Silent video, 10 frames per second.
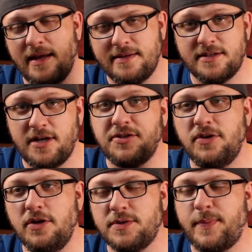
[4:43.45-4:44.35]
I suggest you
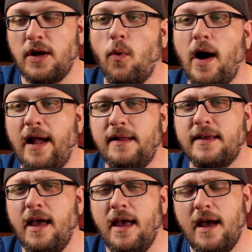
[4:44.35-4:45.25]
do. It was pretty wild.
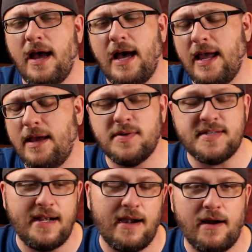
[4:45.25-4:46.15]
It was
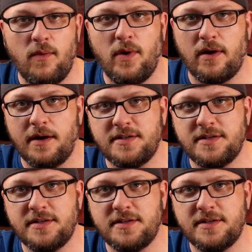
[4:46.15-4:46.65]
in an area where there are